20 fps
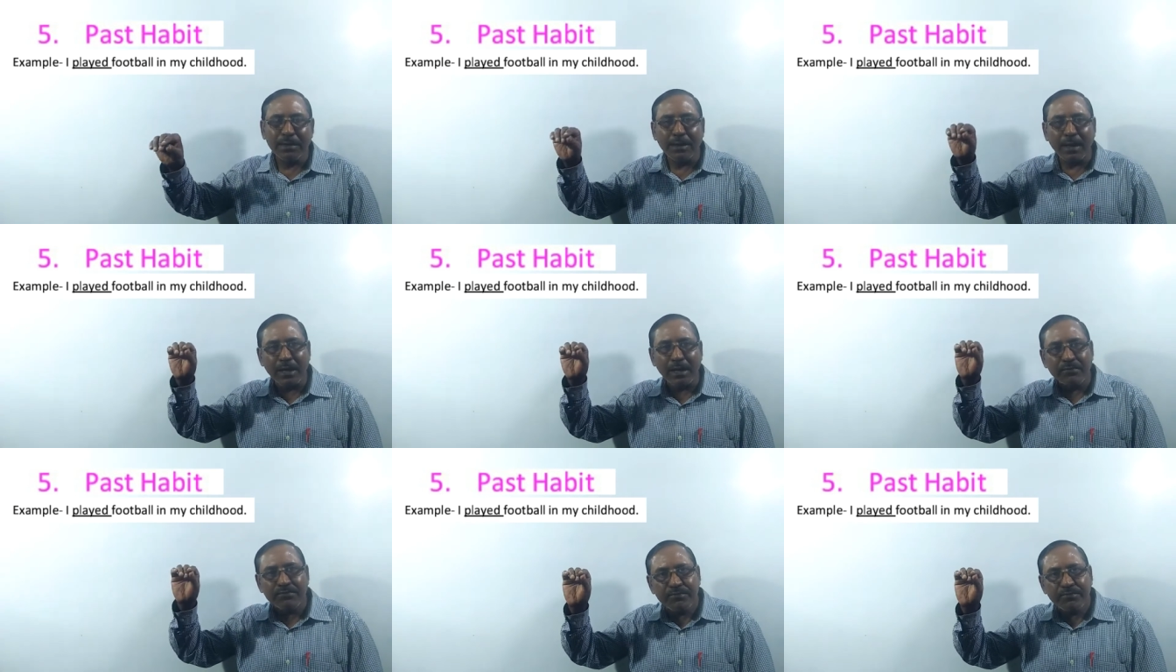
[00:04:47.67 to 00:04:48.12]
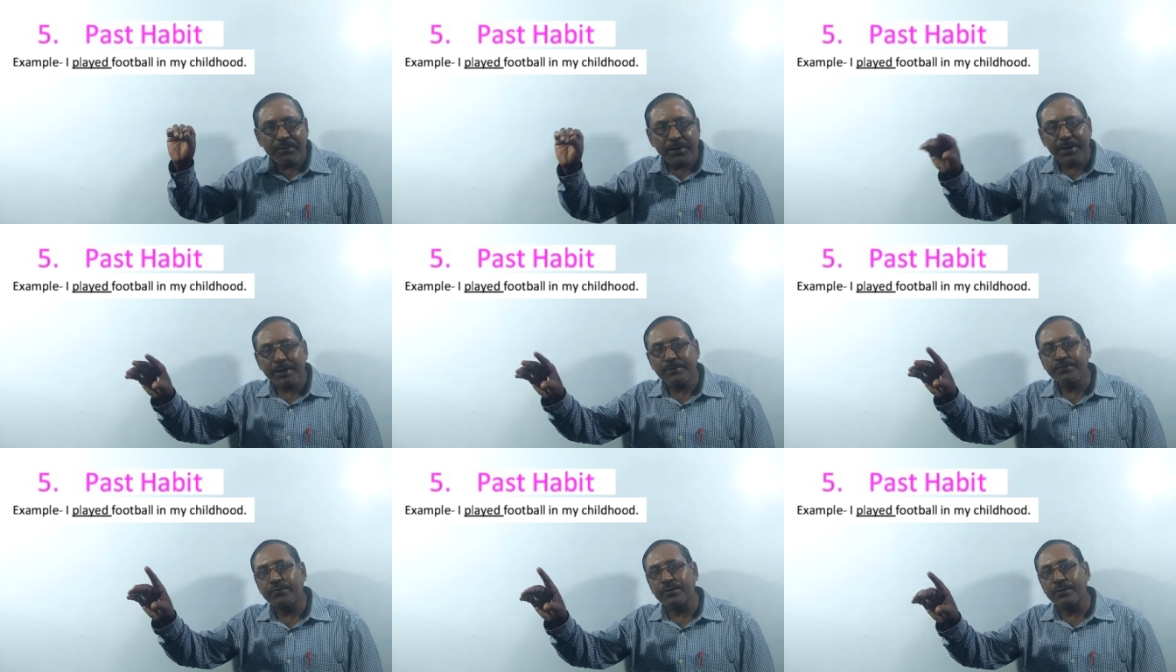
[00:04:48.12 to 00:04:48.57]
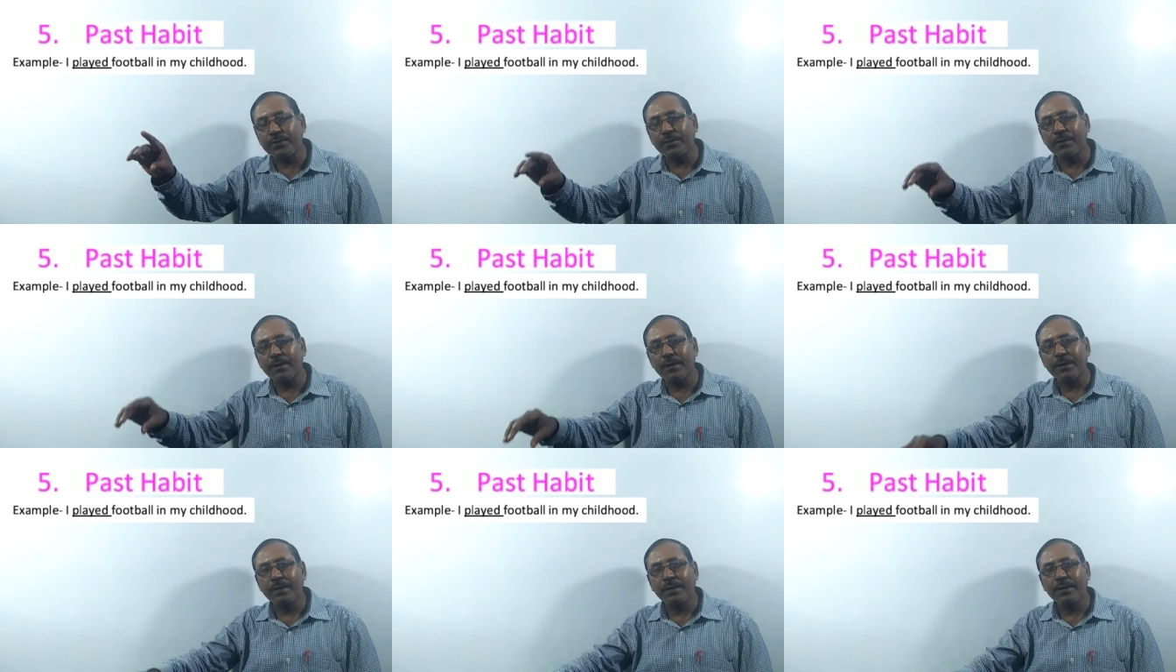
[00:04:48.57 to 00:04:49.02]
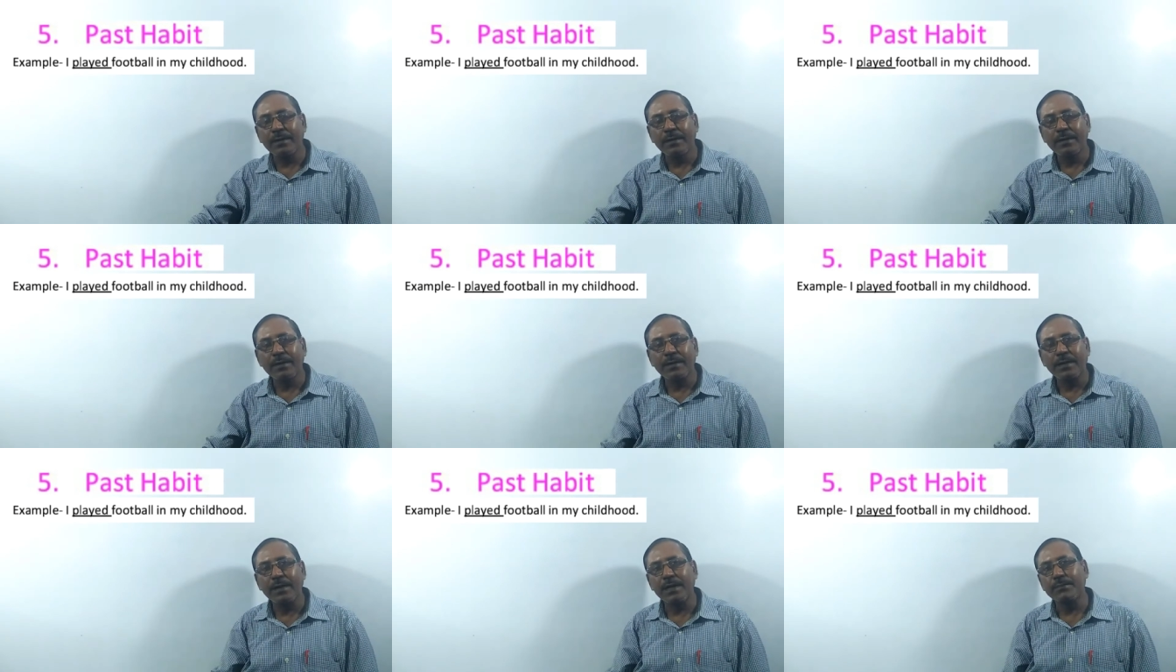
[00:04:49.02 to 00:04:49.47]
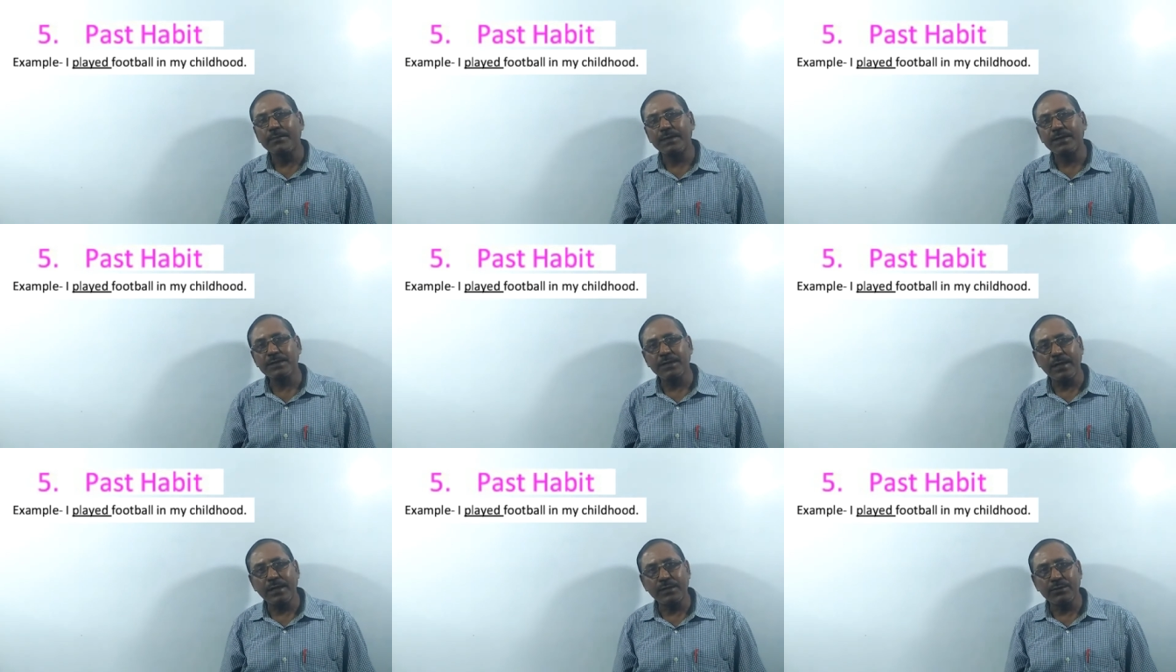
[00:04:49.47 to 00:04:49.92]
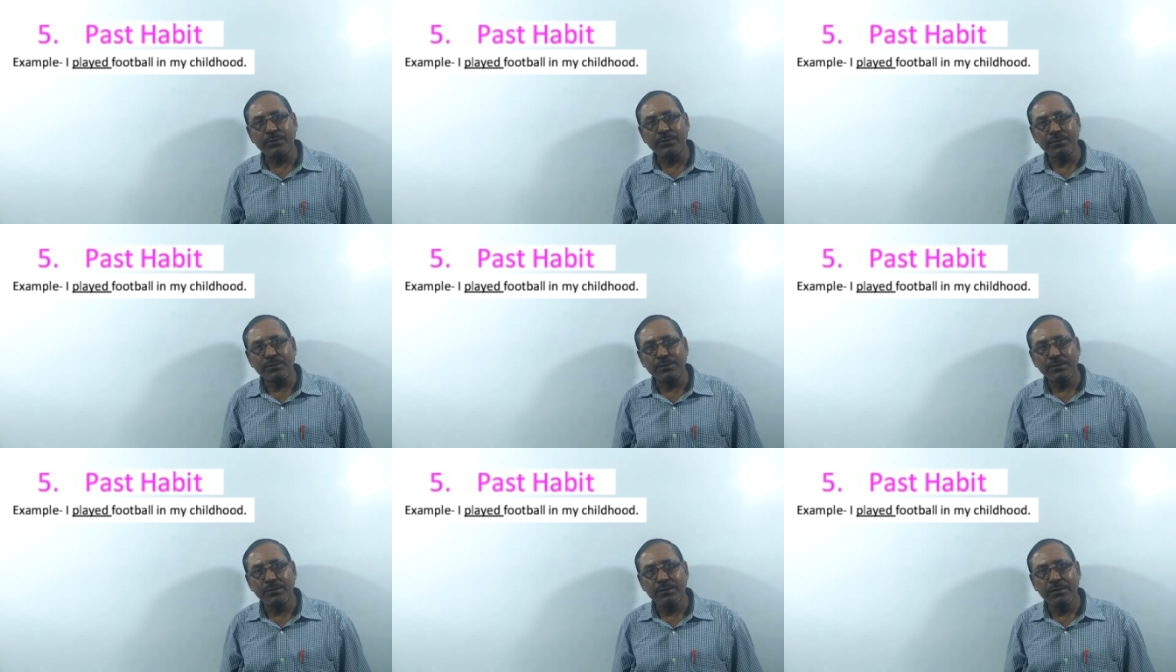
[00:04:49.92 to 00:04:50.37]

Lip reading: I played football in my childhood.